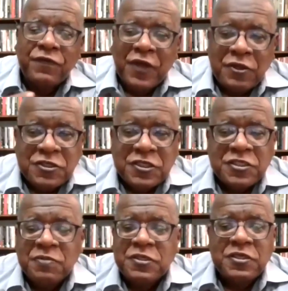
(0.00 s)
the value
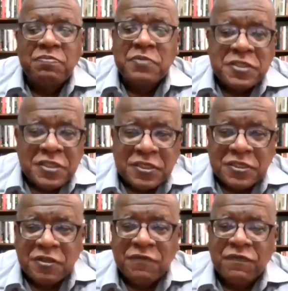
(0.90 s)
system isn't
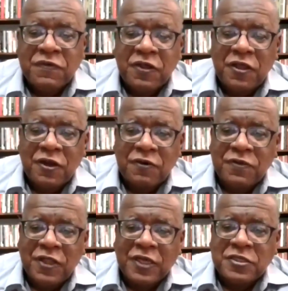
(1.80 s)
business. The, you
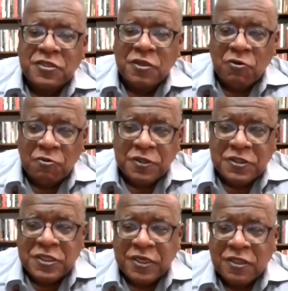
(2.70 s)
know, that's the
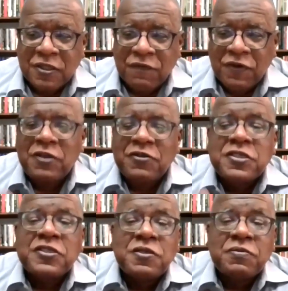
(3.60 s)
corporate sector. The value
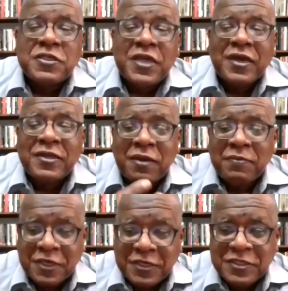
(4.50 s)
system is
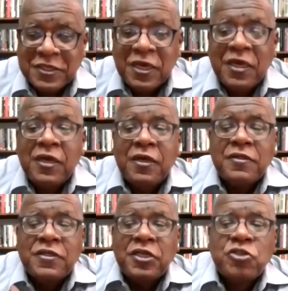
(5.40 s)
academics,
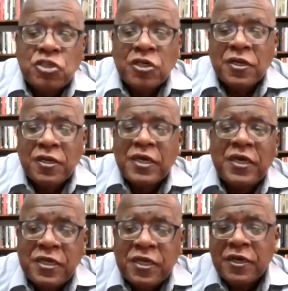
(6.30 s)
teaching,
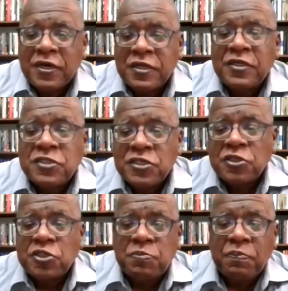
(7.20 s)
learning,
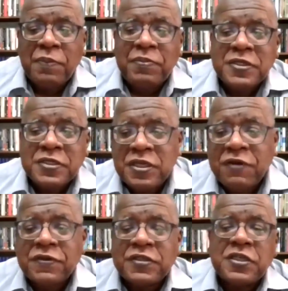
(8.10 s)
research, public
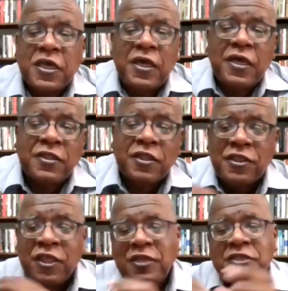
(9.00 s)
service,
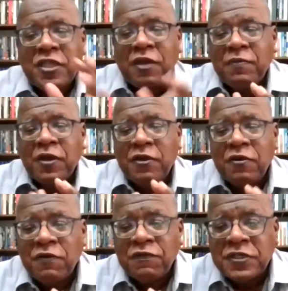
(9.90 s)
the things that make
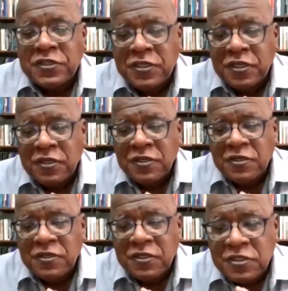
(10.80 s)
a university
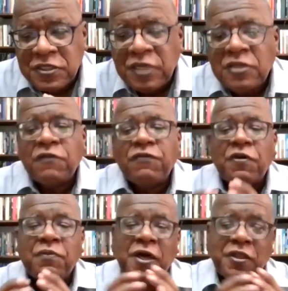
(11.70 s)
distinct
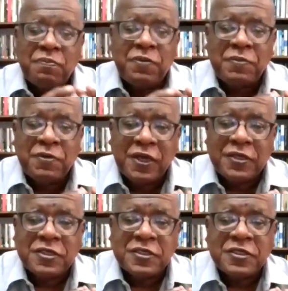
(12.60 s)
from other
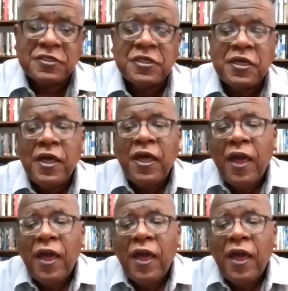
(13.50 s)
public entities.